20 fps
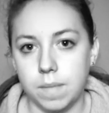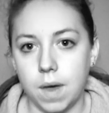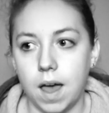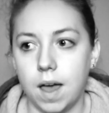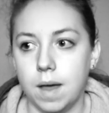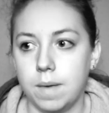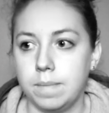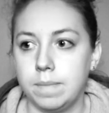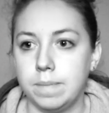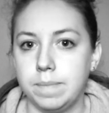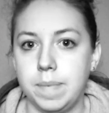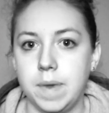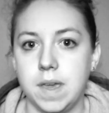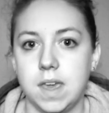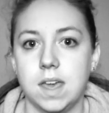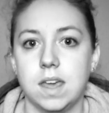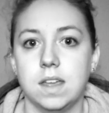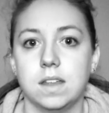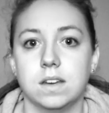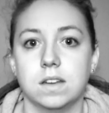um,
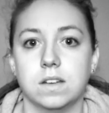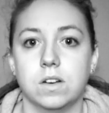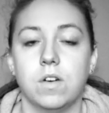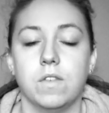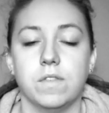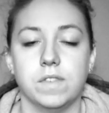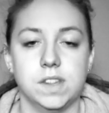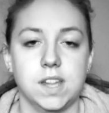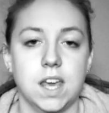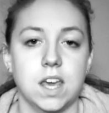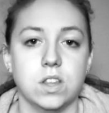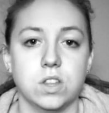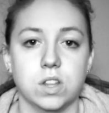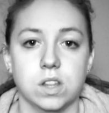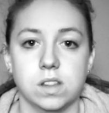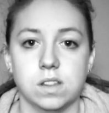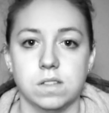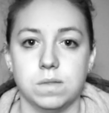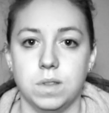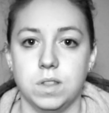be in
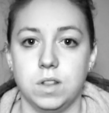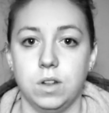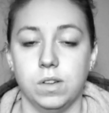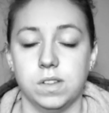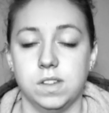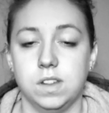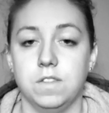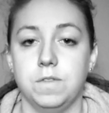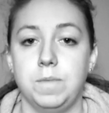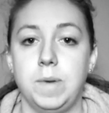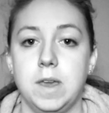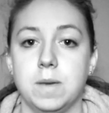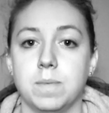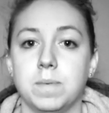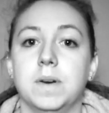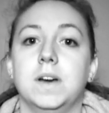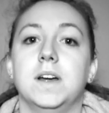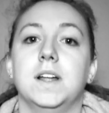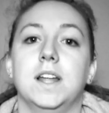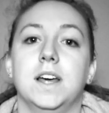conversations with lots of
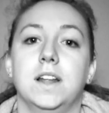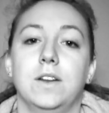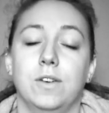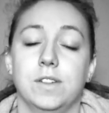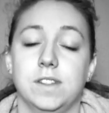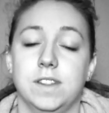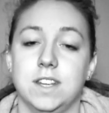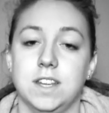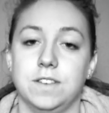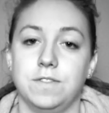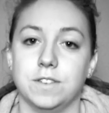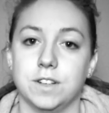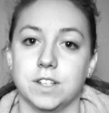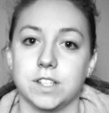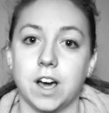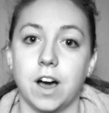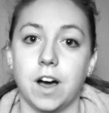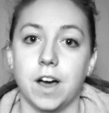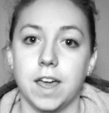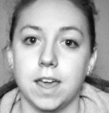people at lots of different
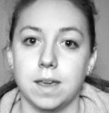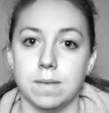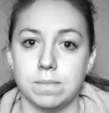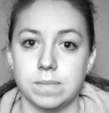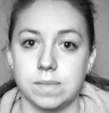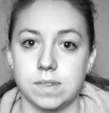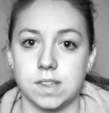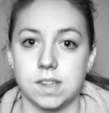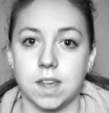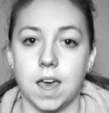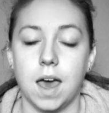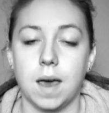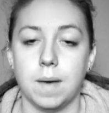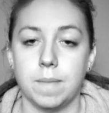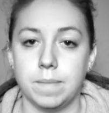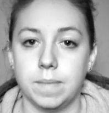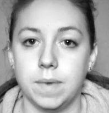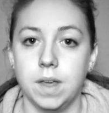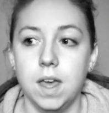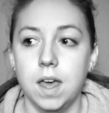times
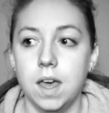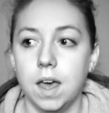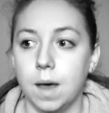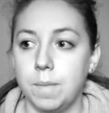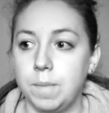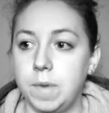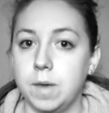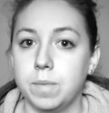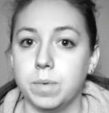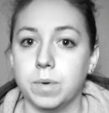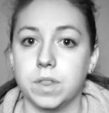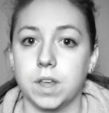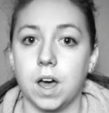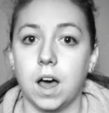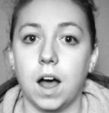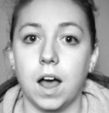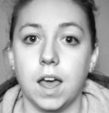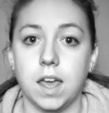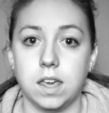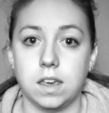um, and people
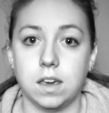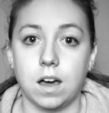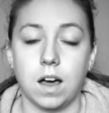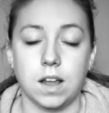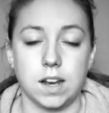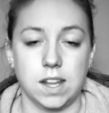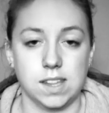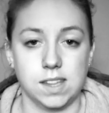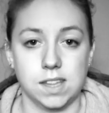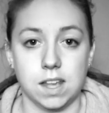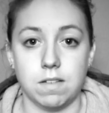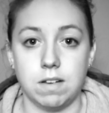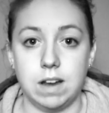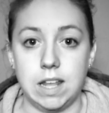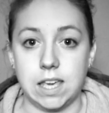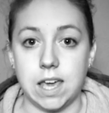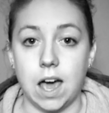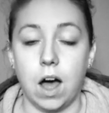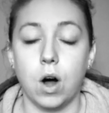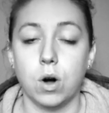that I can't
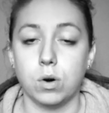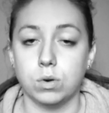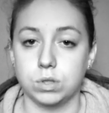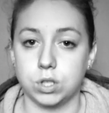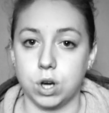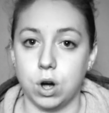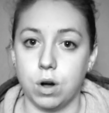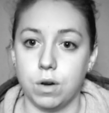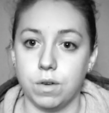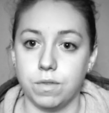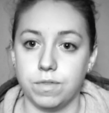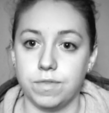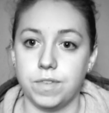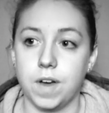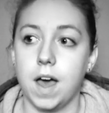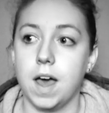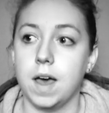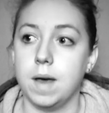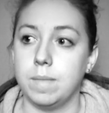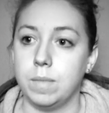necessarily get hold of.
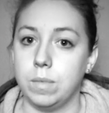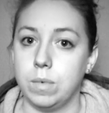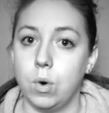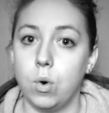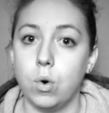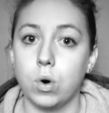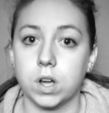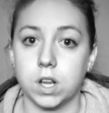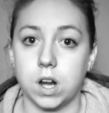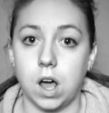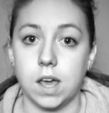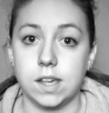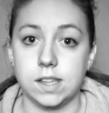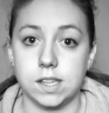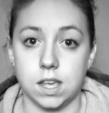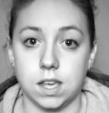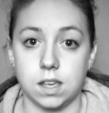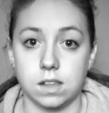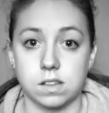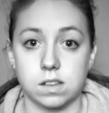Um,
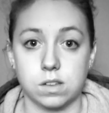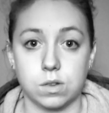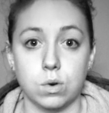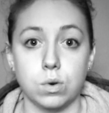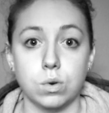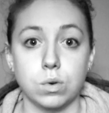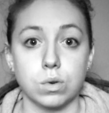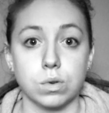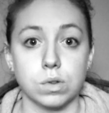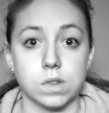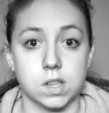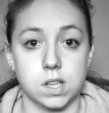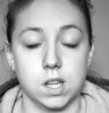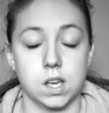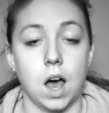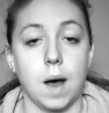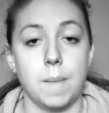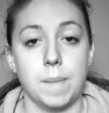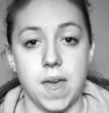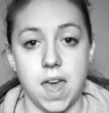organising schools to
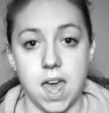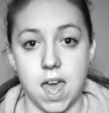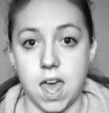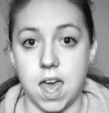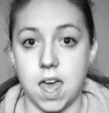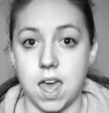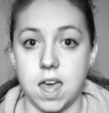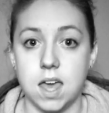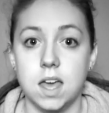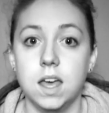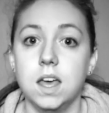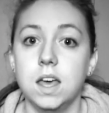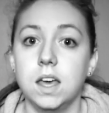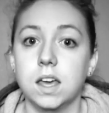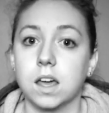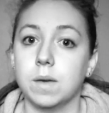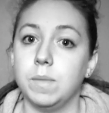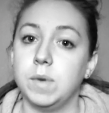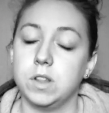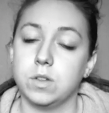come here
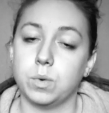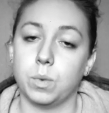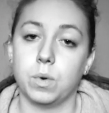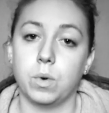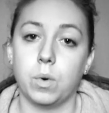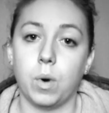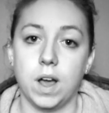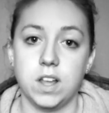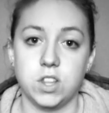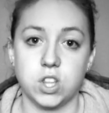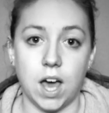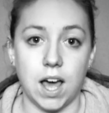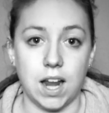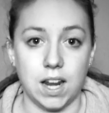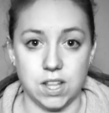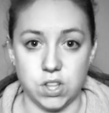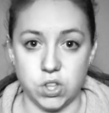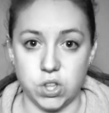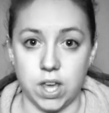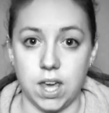can be quite
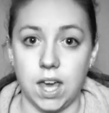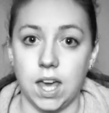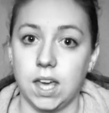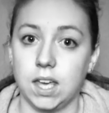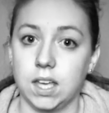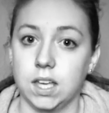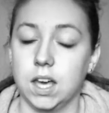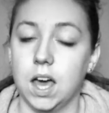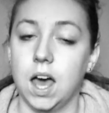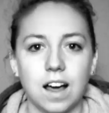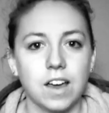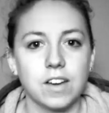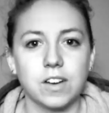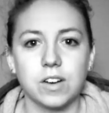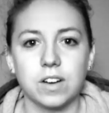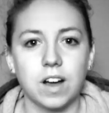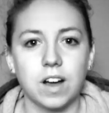challenging. I,